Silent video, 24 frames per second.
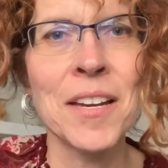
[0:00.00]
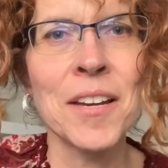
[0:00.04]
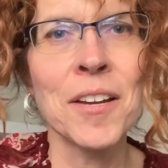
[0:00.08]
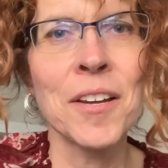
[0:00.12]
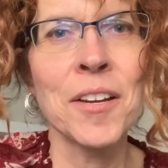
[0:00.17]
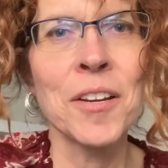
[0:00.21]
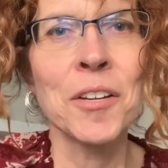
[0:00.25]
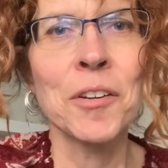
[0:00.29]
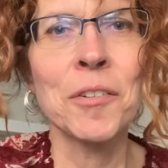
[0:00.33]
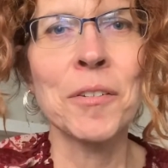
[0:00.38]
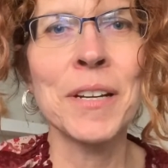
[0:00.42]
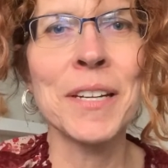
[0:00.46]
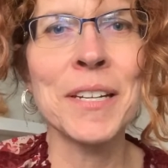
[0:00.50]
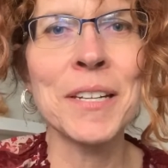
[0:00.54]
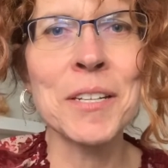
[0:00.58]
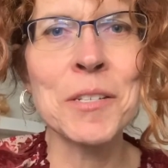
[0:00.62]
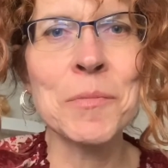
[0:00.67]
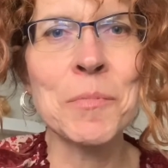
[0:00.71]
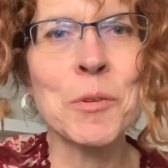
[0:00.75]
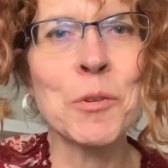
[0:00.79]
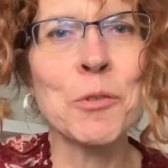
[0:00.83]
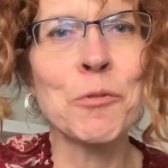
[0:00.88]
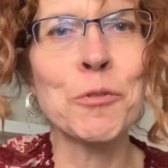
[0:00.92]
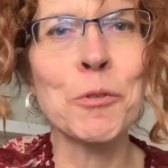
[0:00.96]
Greetings,
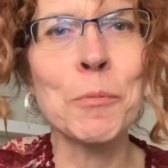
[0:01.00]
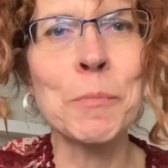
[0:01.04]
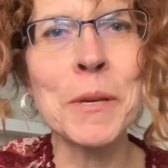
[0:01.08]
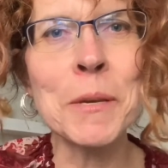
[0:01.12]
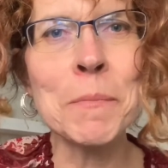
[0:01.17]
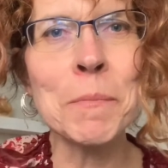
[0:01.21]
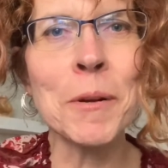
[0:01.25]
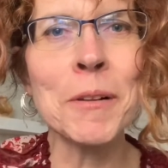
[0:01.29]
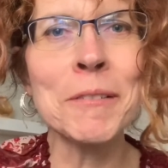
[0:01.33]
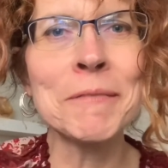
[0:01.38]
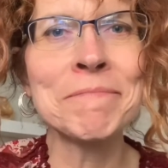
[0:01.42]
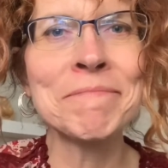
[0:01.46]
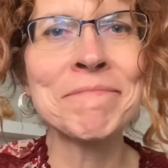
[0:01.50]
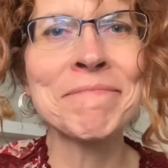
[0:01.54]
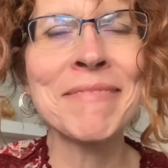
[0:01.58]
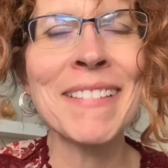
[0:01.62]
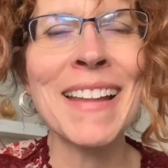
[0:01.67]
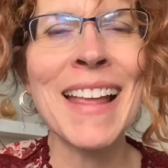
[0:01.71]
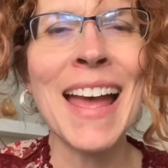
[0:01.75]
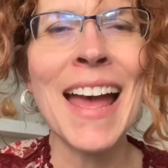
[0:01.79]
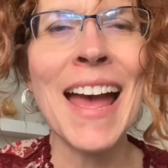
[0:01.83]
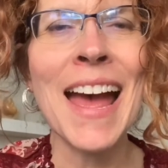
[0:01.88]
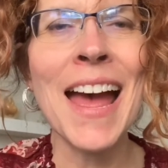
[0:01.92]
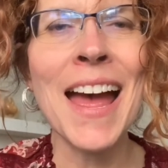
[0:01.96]
beautiful people,
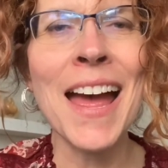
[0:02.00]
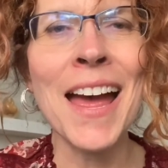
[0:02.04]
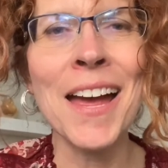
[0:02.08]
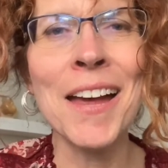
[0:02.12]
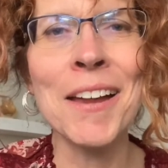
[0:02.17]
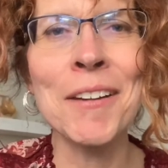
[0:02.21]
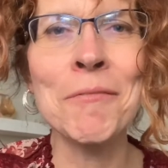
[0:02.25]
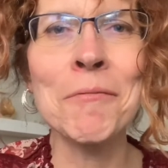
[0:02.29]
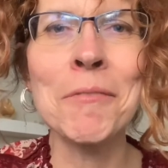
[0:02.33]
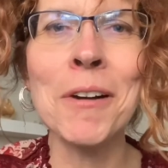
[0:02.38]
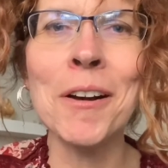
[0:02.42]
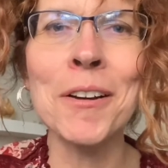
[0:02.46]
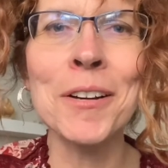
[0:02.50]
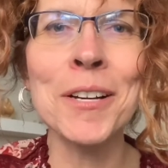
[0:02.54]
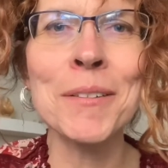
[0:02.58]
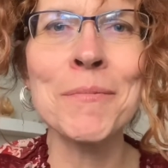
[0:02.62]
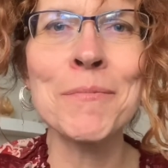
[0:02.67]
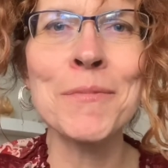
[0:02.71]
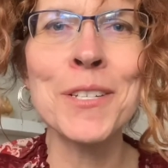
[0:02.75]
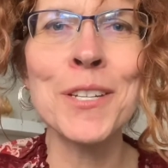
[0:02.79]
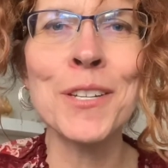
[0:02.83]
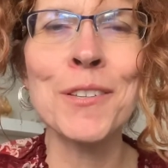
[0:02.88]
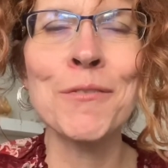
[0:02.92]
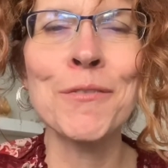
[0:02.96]
and
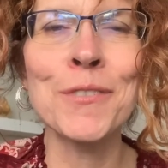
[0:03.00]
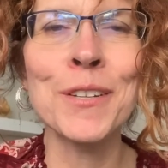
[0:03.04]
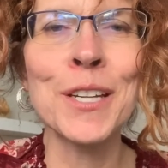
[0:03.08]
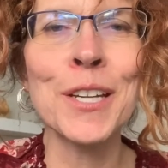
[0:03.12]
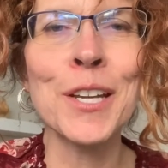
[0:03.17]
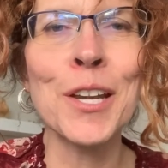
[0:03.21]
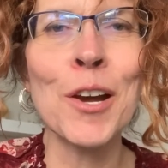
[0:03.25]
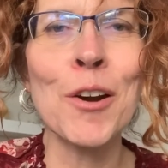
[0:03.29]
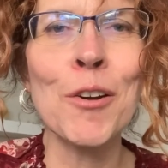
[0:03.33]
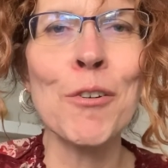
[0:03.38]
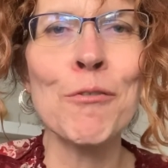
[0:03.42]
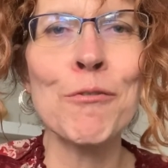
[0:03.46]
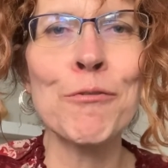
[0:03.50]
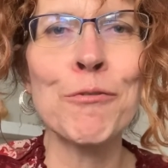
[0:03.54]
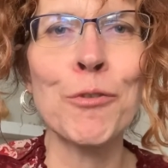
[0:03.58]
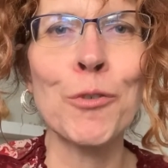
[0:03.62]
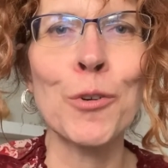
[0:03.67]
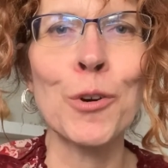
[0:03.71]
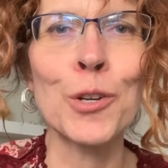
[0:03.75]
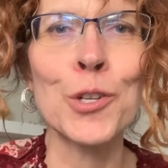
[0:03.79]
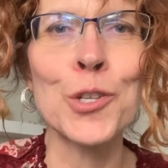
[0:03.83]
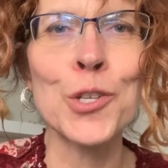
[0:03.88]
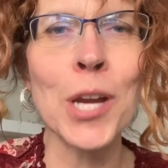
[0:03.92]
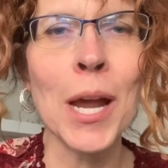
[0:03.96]
welcome to the video
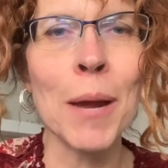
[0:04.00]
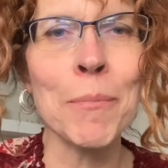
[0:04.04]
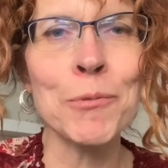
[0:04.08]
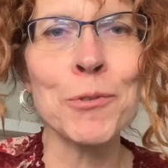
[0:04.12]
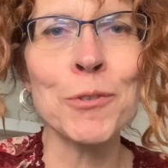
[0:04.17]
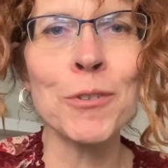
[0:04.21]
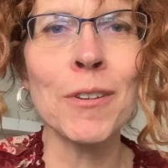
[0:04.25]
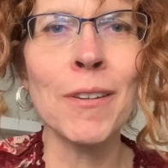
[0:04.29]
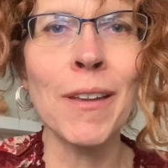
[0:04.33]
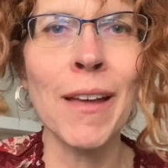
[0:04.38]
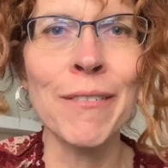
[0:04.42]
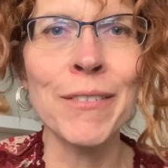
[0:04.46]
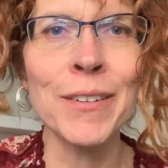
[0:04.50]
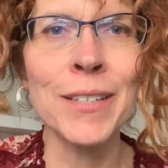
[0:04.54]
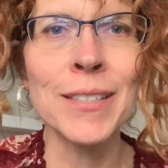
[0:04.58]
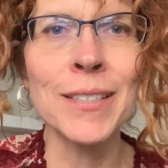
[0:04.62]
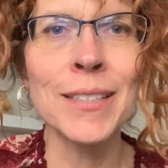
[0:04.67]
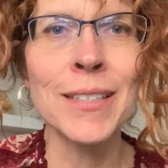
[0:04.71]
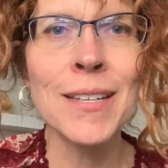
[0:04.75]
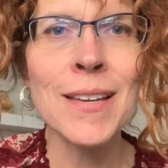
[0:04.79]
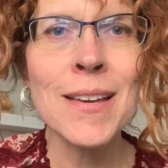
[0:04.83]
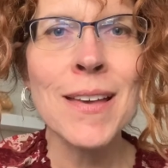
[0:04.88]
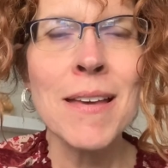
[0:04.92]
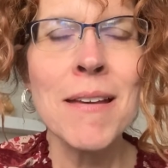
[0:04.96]
for Chapter
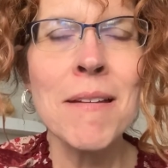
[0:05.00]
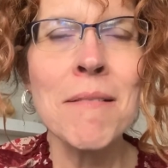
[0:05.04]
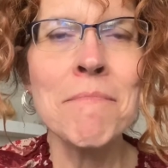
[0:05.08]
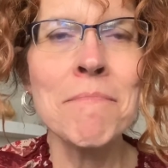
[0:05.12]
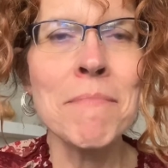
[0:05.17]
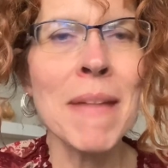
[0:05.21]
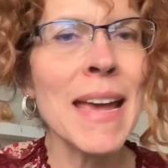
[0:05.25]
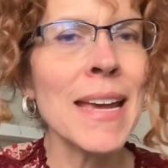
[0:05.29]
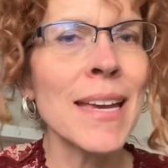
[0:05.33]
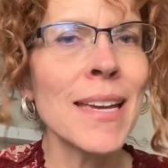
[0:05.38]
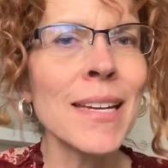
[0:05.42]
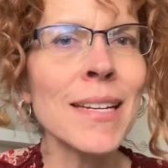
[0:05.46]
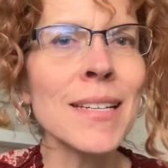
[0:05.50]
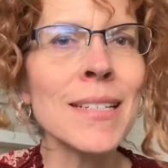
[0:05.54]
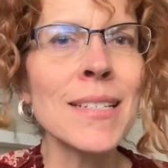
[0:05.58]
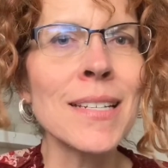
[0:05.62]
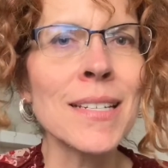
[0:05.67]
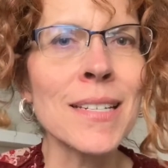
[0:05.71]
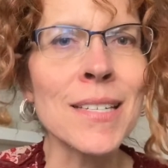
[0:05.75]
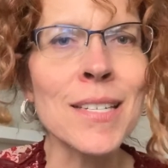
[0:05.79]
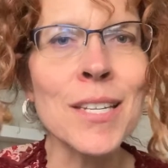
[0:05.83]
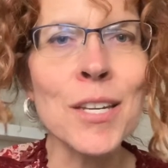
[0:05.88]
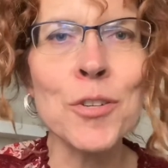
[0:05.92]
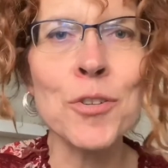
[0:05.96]
11, Making
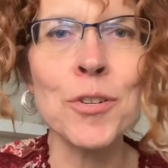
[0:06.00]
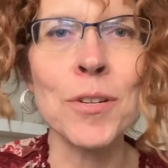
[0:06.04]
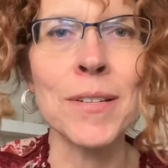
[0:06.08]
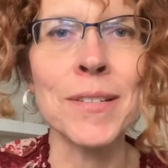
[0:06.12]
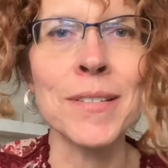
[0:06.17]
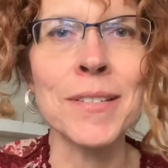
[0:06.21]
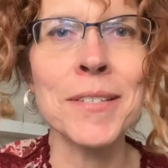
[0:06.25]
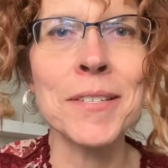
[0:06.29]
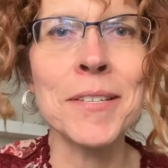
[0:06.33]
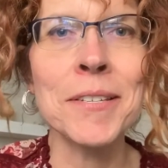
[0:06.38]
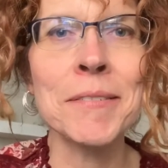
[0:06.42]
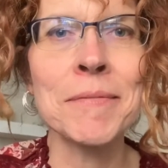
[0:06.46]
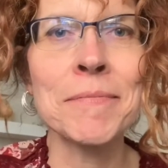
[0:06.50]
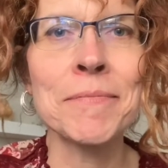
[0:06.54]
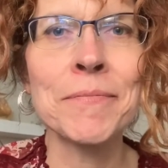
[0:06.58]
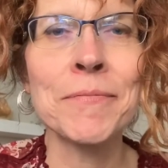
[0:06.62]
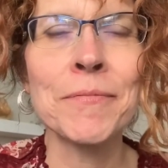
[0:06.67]
Decisions.